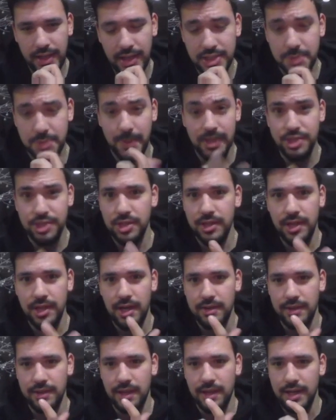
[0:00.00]
especially
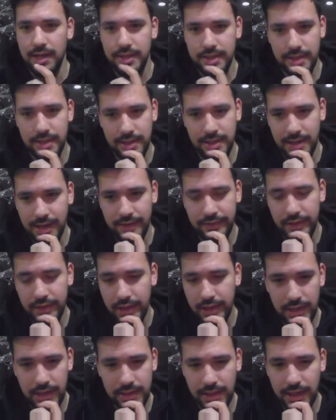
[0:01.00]
online, like I feel
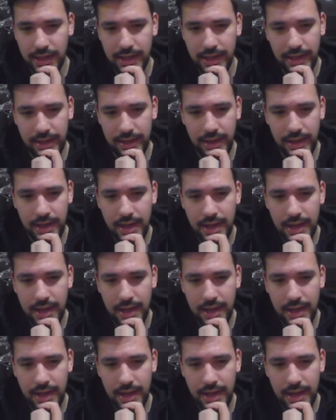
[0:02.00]
like online